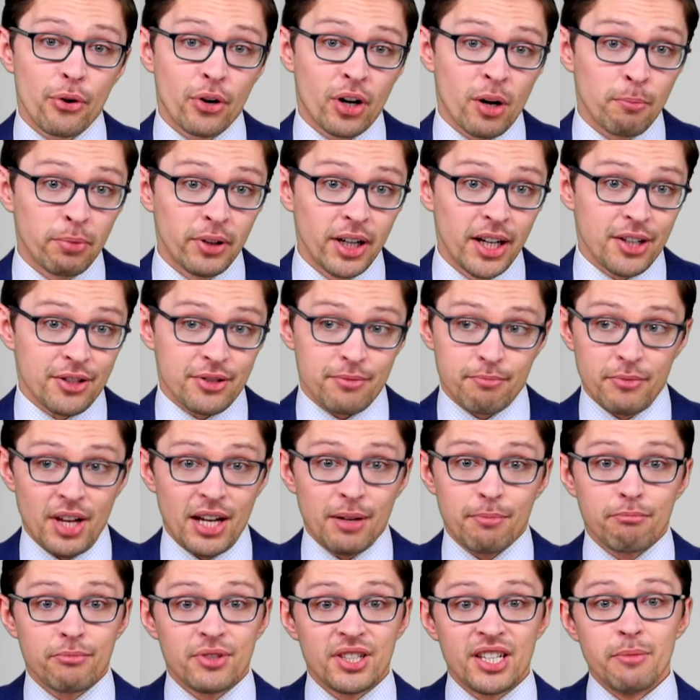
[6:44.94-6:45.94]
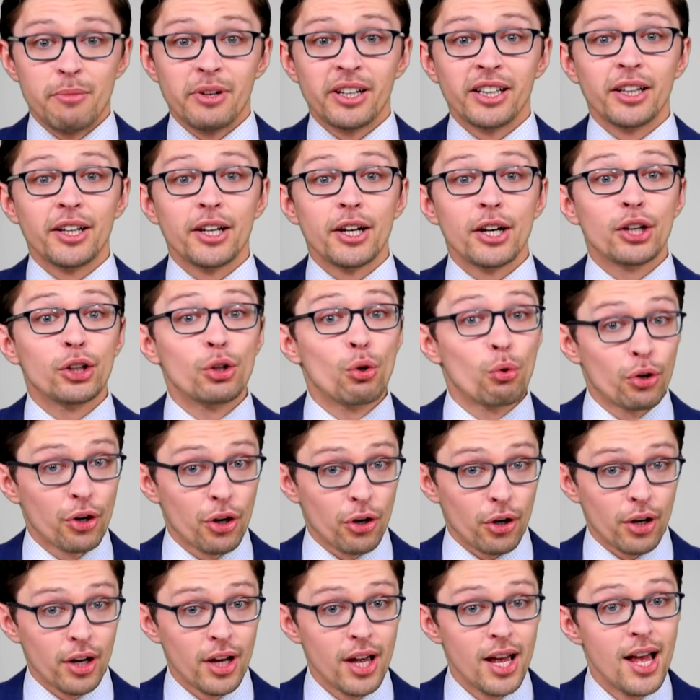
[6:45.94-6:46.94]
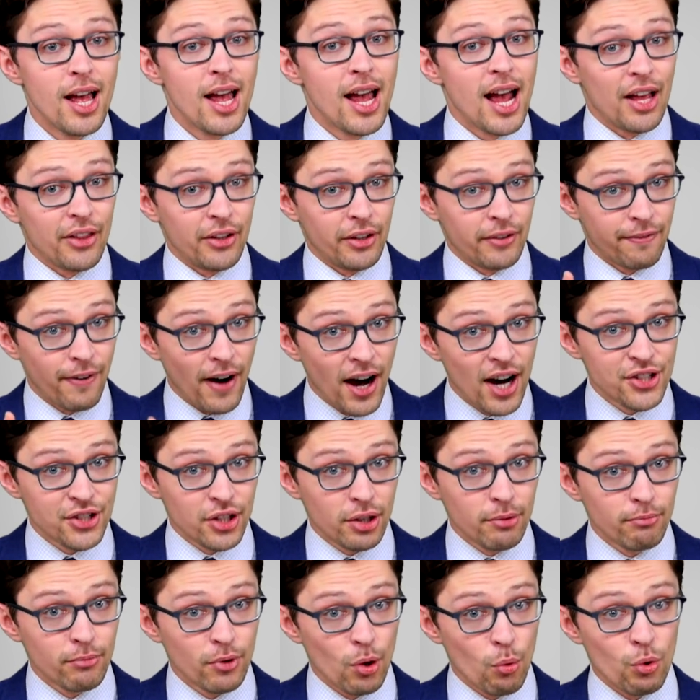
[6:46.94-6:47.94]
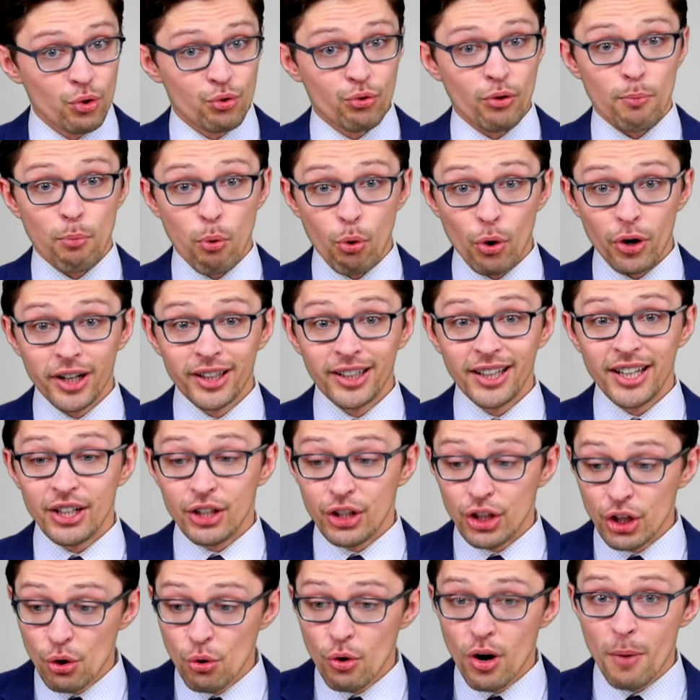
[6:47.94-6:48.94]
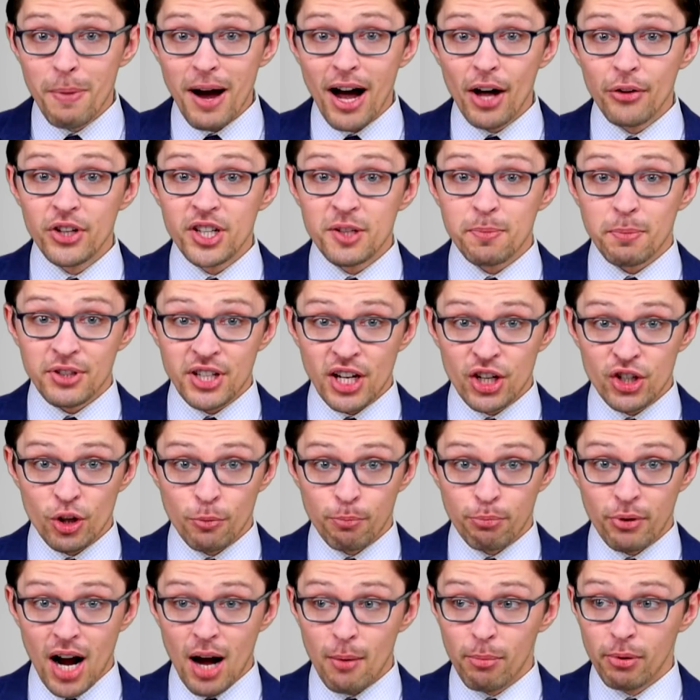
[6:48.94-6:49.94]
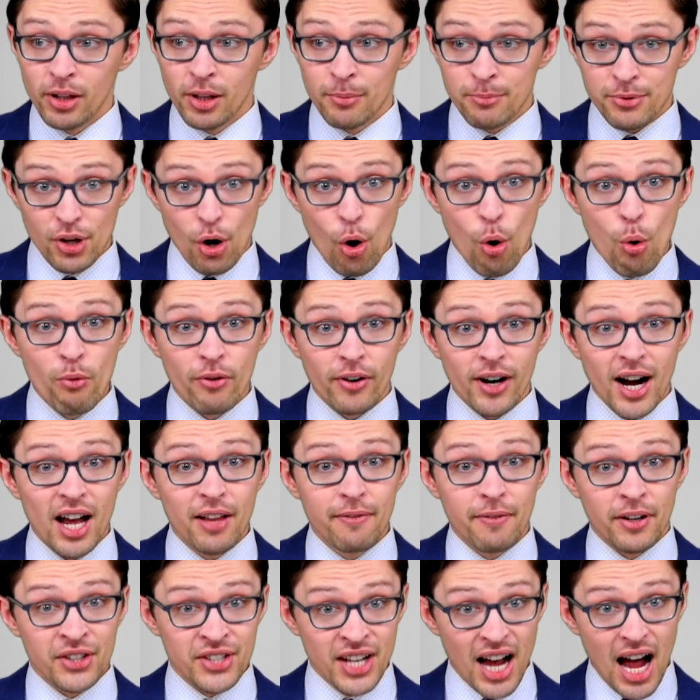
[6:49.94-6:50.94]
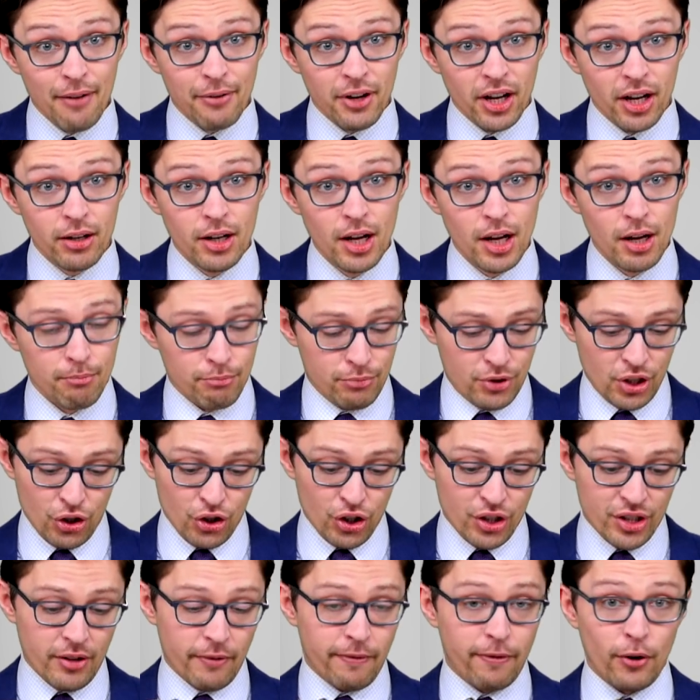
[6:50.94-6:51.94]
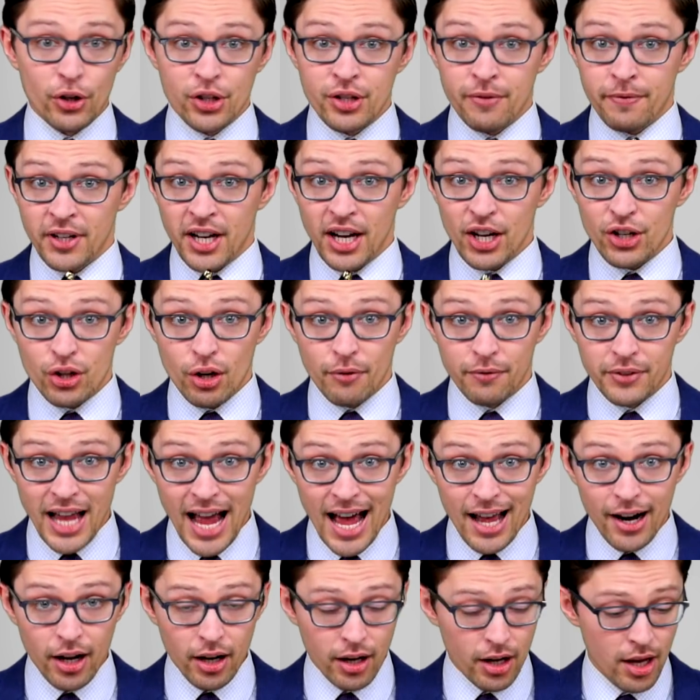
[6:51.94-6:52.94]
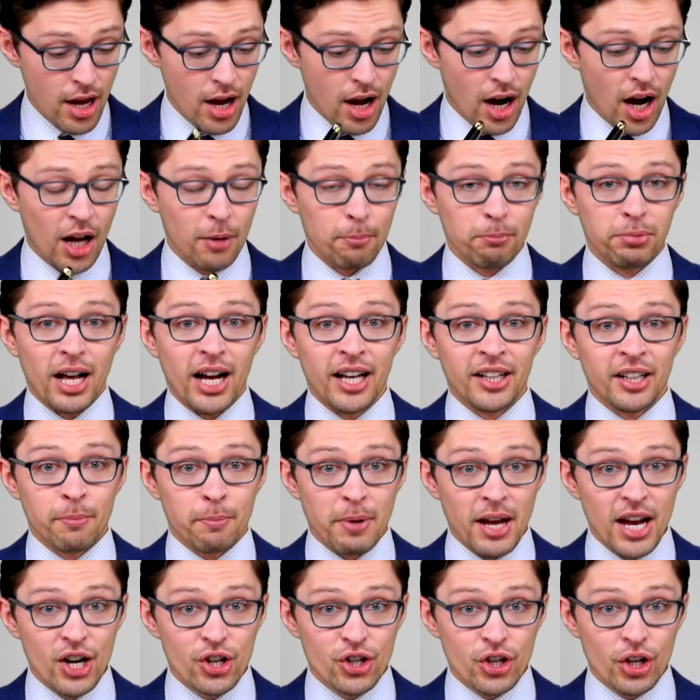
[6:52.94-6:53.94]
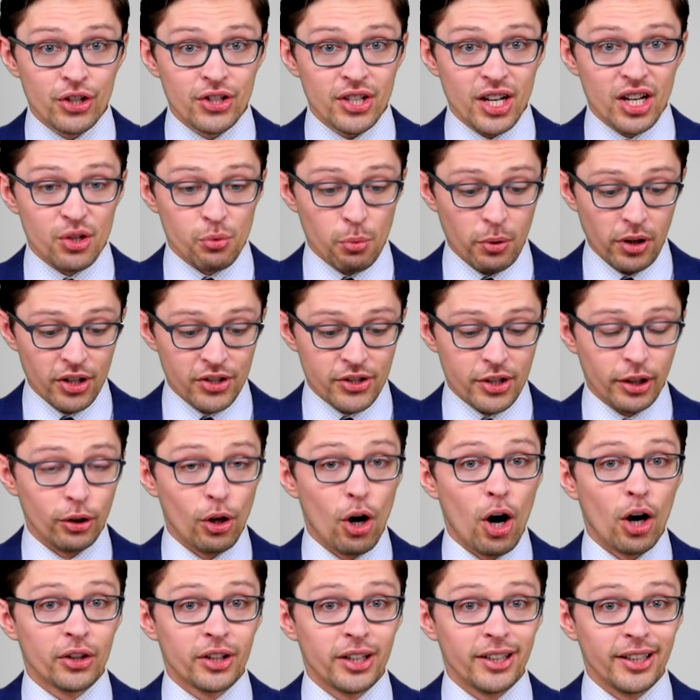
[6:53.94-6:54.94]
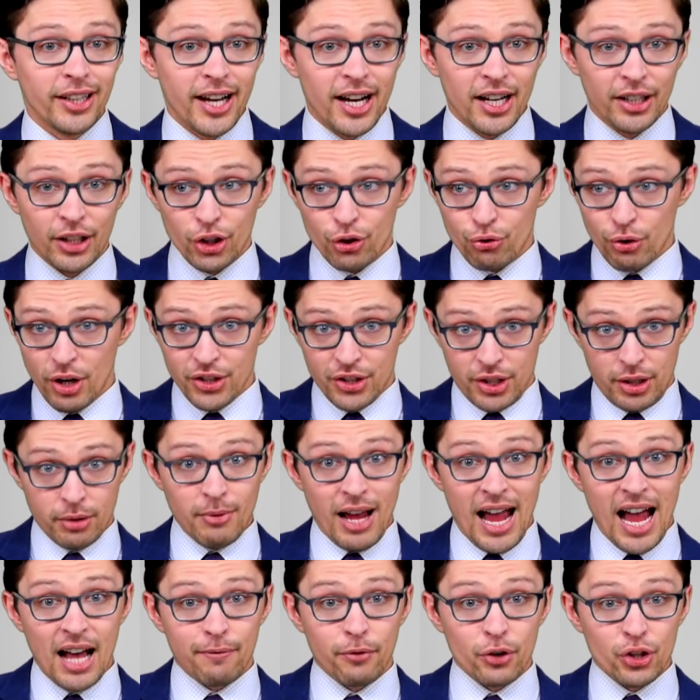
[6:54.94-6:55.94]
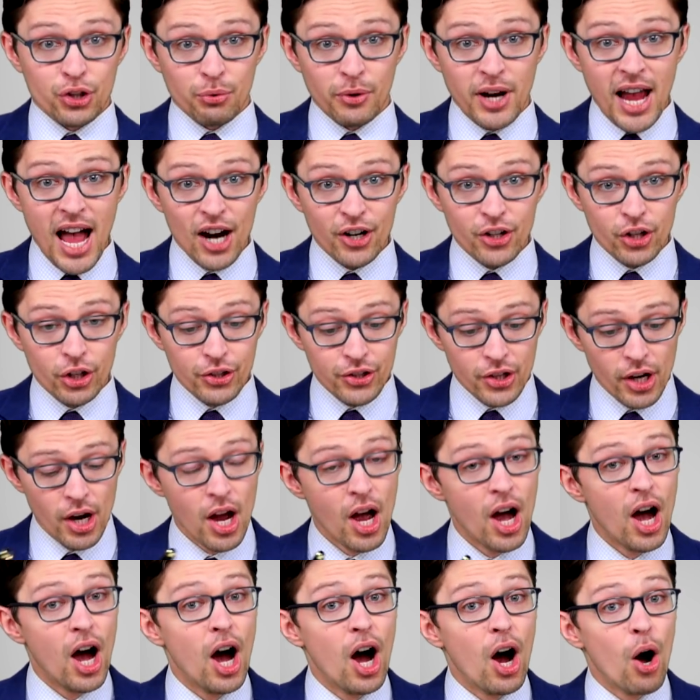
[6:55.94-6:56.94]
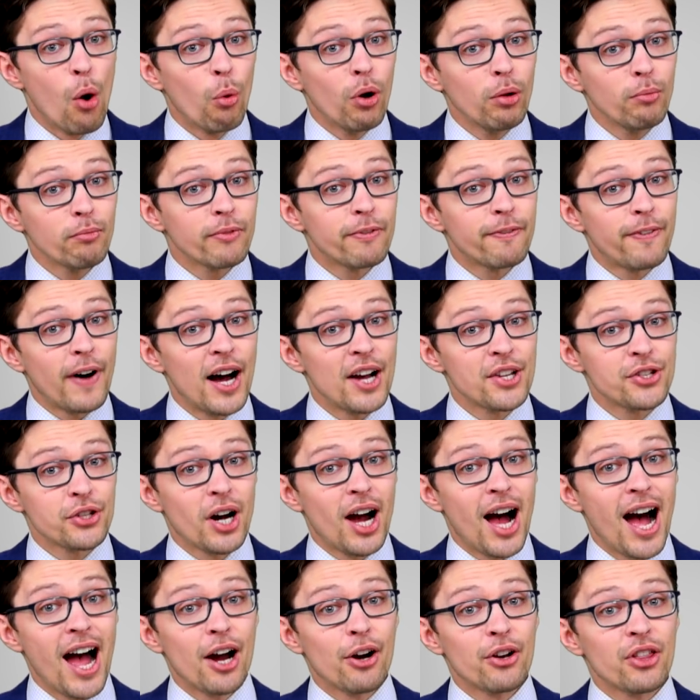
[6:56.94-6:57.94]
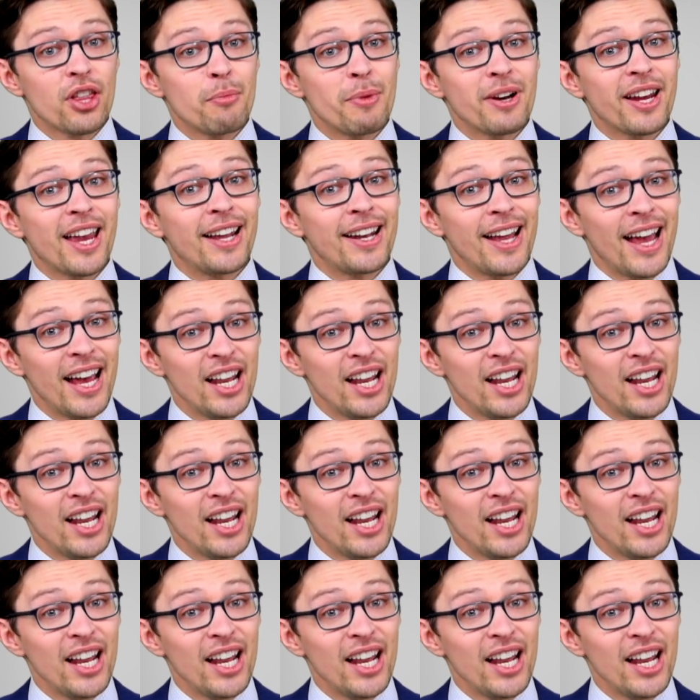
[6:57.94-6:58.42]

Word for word: her complaints. They seemingly ignored her. And then Pfizer, which reportedly knew about these potential problems over at Ventavia, such as the falsification of data, unblinded patients, as well as the long delay in addressing adverse reactions, well, Pfizer hired them again